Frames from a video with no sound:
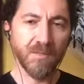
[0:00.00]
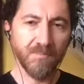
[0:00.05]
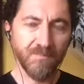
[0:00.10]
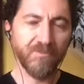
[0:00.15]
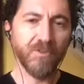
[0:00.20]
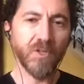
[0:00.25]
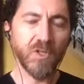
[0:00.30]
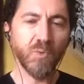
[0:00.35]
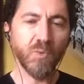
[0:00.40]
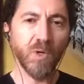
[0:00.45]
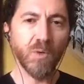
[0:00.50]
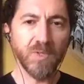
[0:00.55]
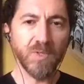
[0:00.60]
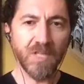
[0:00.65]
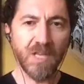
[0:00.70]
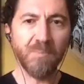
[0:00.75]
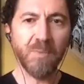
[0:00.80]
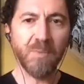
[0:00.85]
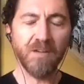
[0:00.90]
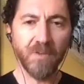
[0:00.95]
First one was
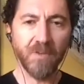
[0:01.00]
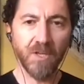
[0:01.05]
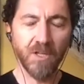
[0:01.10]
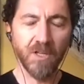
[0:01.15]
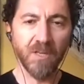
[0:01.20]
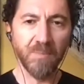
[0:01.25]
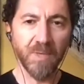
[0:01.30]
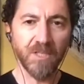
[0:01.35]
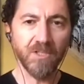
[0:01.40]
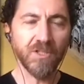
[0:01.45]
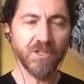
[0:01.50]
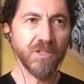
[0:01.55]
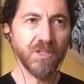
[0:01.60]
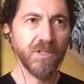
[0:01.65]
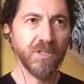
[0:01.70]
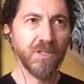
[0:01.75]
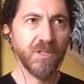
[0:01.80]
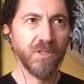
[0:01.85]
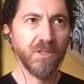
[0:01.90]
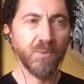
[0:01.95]
Epic of Gilgamesh,
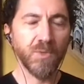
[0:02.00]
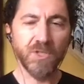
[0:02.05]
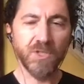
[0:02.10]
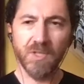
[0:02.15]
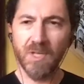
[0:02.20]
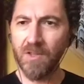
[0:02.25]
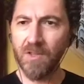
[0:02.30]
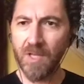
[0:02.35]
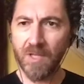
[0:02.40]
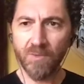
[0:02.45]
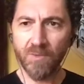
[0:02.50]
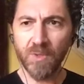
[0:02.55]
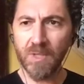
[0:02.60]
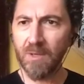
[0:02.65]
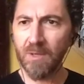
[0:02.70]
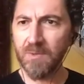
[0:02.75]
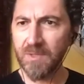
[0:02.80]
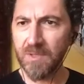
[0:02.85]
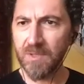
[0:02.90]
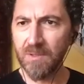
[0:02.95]
which is, I think,
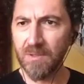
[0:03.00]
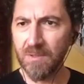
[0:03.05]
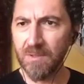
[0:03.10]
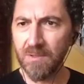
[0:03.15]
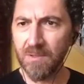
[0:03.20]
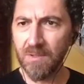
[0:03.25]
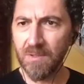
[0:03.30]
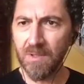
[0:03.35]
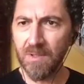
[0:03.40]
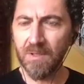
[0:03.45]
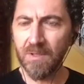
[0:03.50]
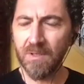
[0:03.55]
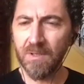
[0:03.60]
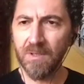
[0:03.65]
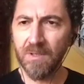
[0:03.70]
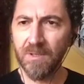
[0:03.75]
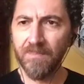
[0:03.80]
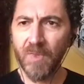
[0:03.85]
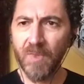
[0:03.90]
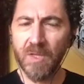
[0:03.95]
2000,
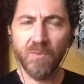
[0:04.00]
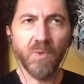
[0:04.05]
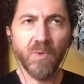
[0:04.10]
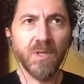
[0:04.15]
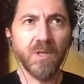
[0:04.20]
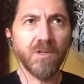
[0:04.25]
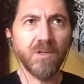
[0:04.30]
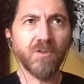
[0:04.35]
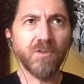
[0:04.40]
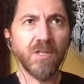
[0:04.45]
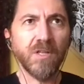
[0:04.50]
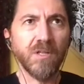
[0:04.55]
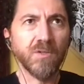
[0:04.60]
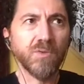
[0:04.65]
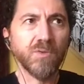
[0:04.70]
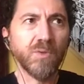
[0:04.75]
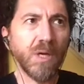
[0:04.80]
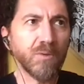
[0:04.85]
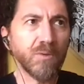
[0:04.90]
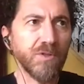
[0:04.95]
we created in
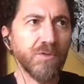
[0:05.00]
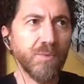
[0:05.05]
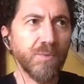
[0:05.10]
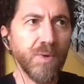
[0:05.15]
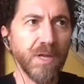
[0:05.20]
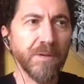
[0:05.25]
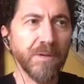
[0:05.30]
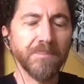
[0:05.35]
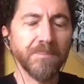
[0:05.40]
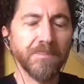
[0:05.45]
2003.